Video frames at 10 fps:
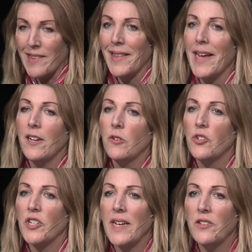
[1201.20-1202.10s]
"Let your
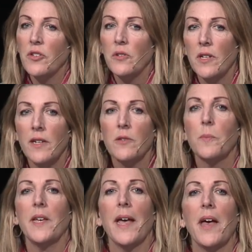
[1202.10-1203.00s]
gentleness
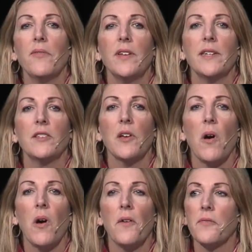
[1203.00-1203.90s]
be evident to
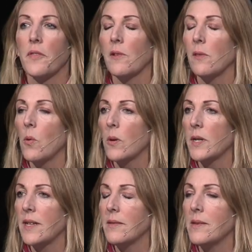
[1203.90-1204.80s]
all, for the
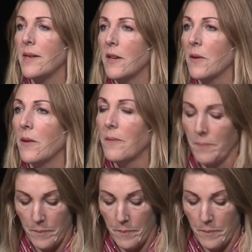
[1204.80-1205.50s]
Lord is near."